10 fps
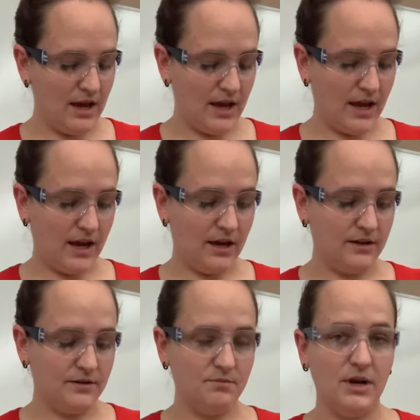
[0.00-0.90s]

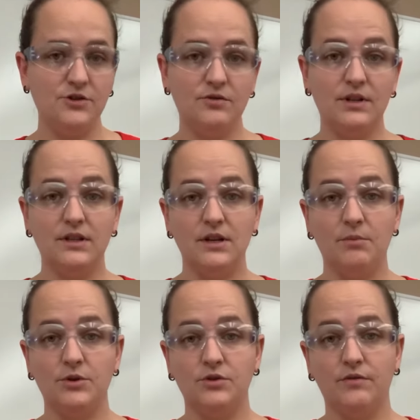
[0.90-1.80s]
and measuring the
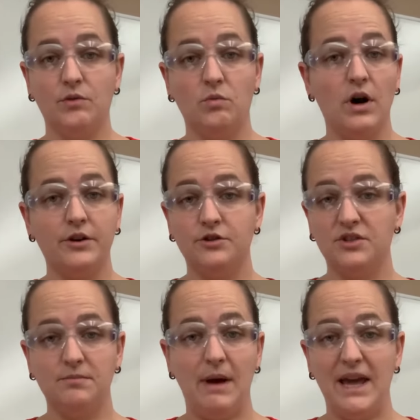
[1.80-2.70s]
temperature of the water
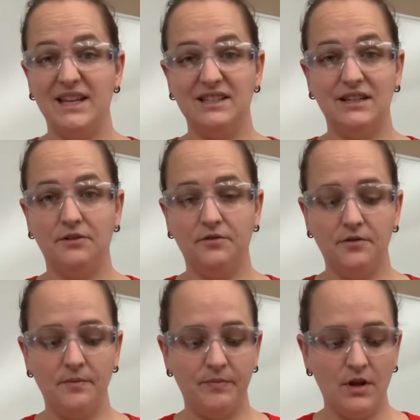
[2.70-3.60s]
just by itself.
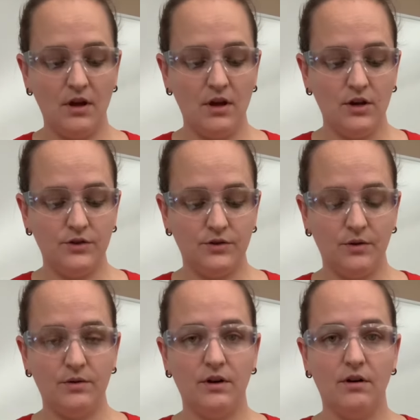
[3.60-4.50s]
So
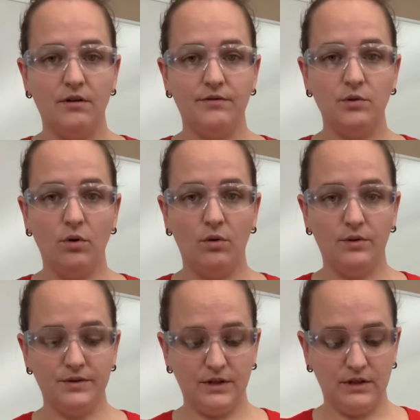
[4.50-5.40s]
there are a few
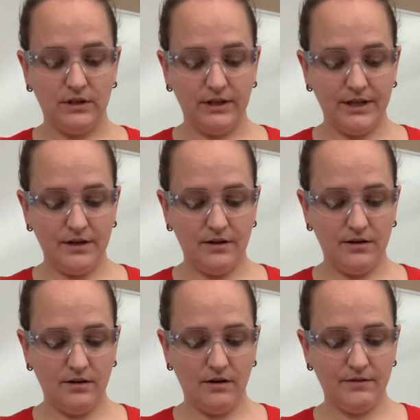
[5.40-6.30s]
holes in the lid
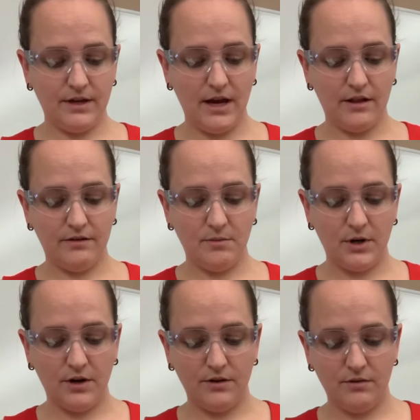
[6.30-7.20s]
of the
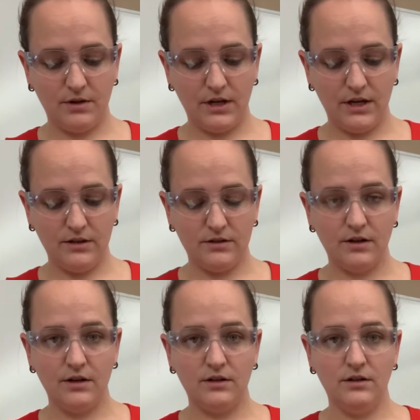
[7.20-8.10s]
calorimeter you can
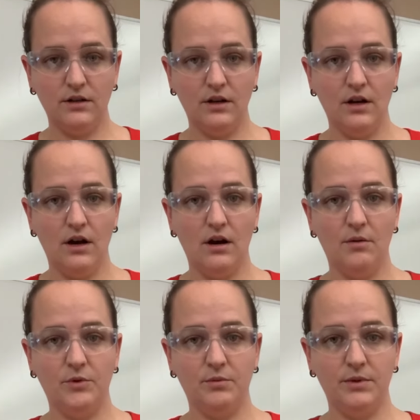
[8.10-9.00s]
insert.
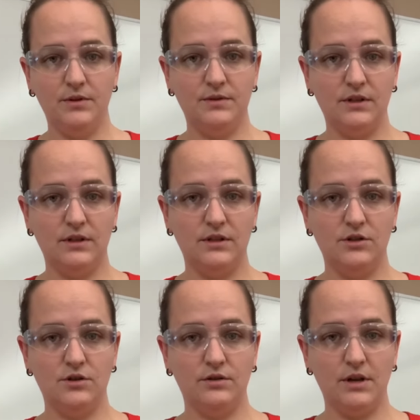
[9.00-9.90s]
We'll be using the
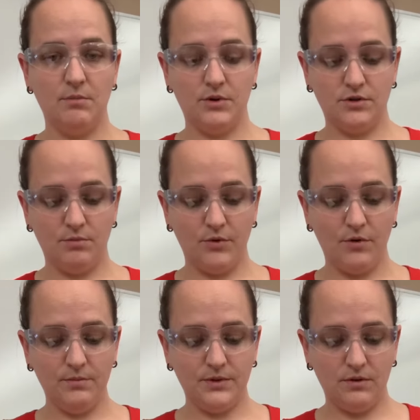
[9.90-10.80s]
digital temperature
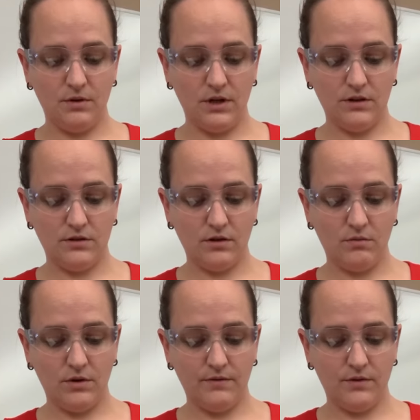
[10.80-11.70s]
probe, so you can insert one
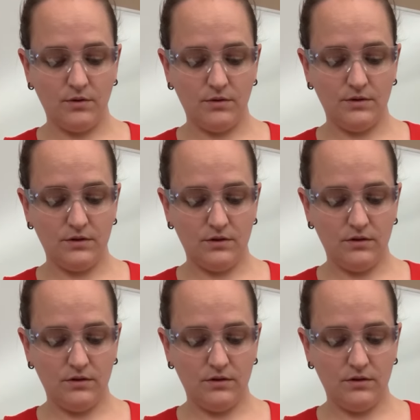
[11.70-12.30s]
of those